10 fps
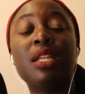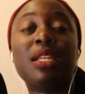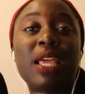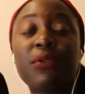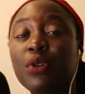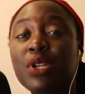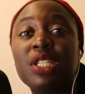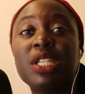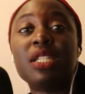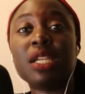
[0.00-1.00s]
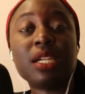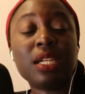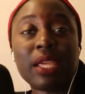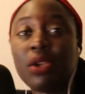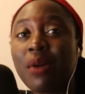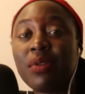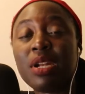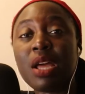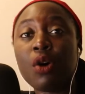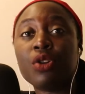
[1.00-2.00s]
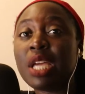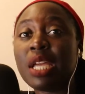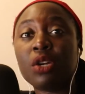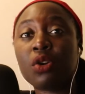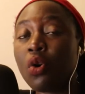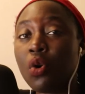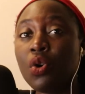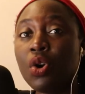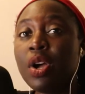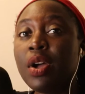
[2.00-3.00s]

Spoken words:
like for this season, like you have Auntie and Nicole,